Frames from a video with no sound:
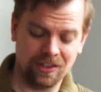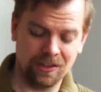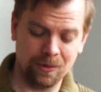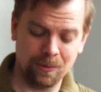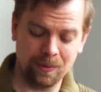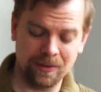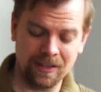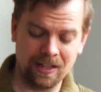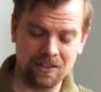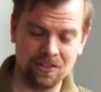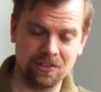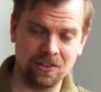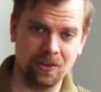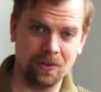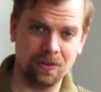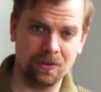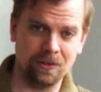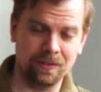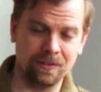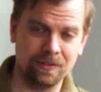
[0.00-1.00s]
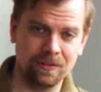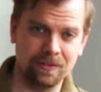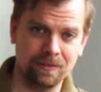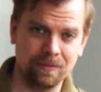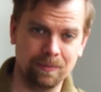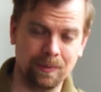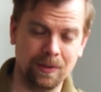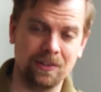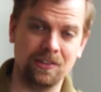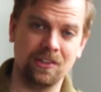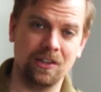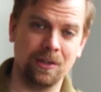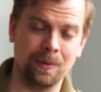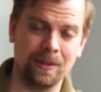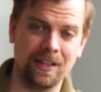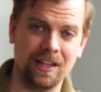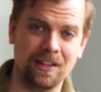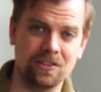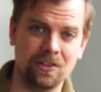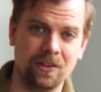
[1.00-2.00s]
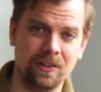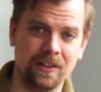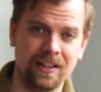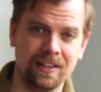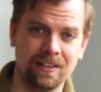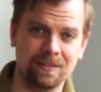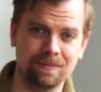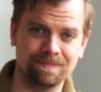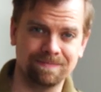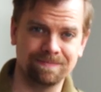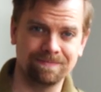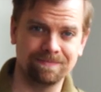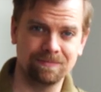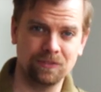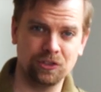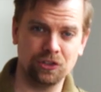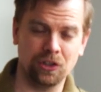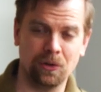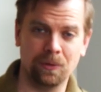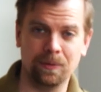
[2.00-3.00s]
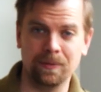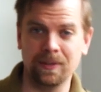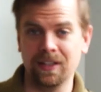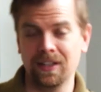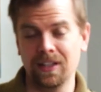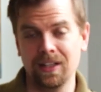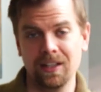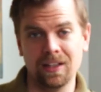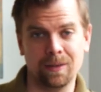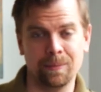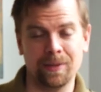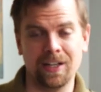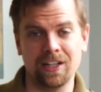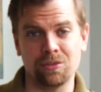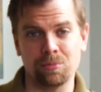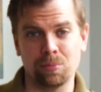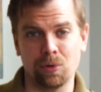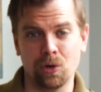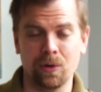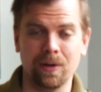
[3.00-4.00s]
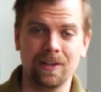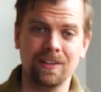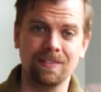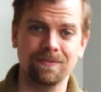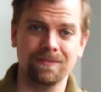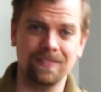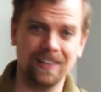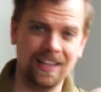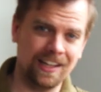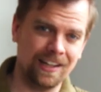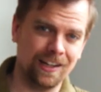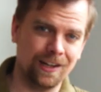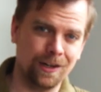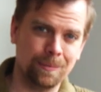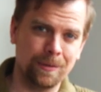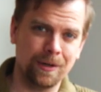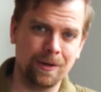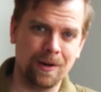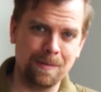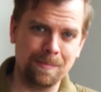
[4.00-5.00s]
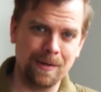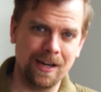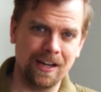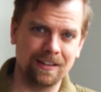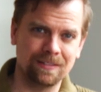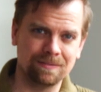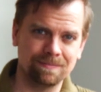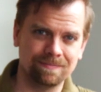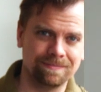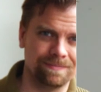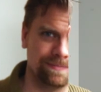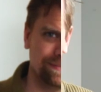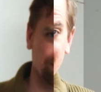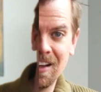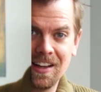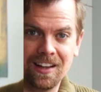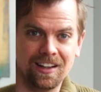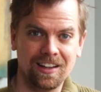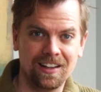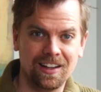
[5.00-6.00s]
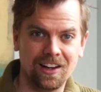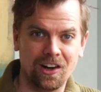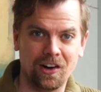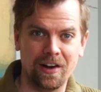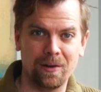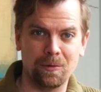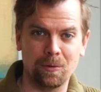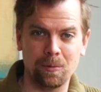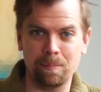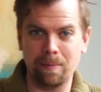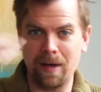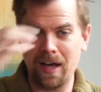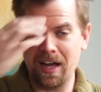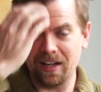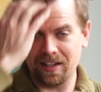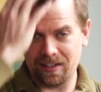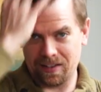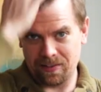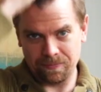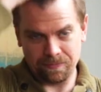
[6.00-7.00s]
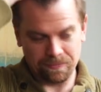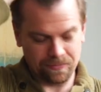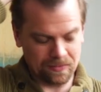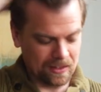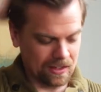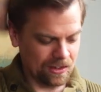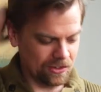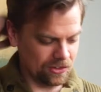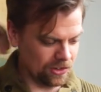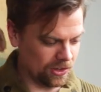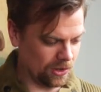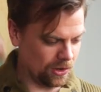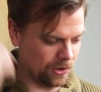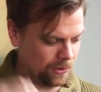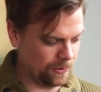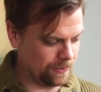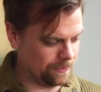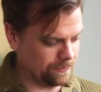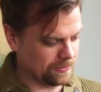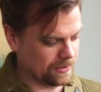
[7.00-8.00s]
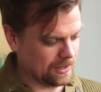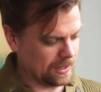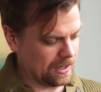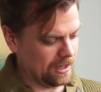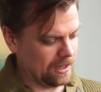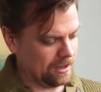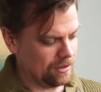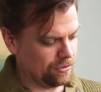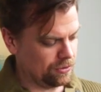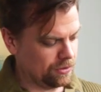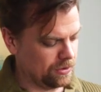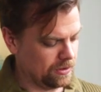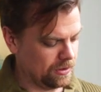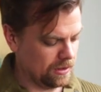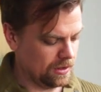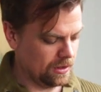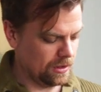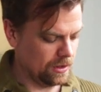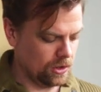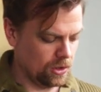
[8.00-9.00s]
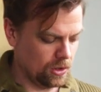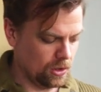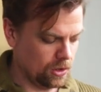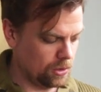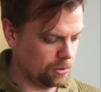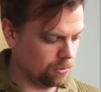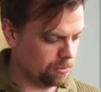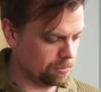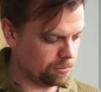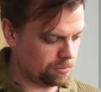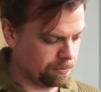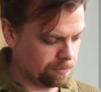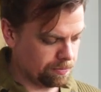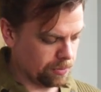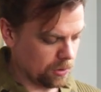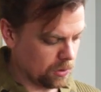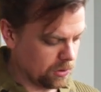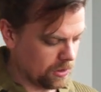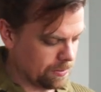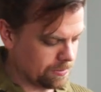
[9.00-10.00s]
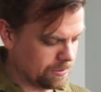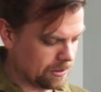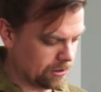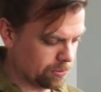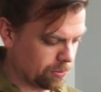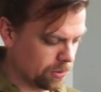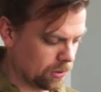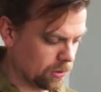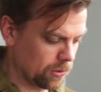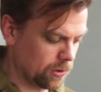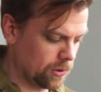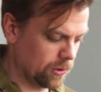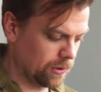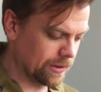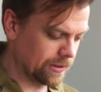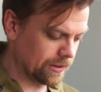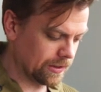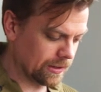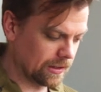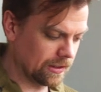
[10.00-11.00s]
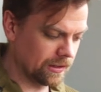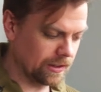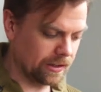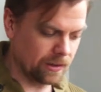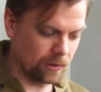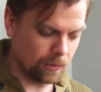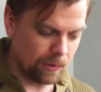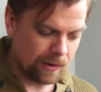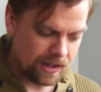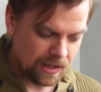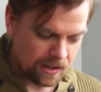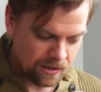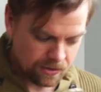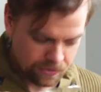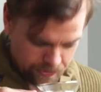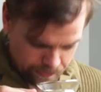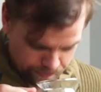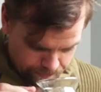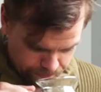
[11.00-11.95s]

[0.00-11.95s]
tell you what that's all like. So let me get to brewing and then I'll be right back. All right, we're back. So I've brewed up this Peru on the Kalita Wave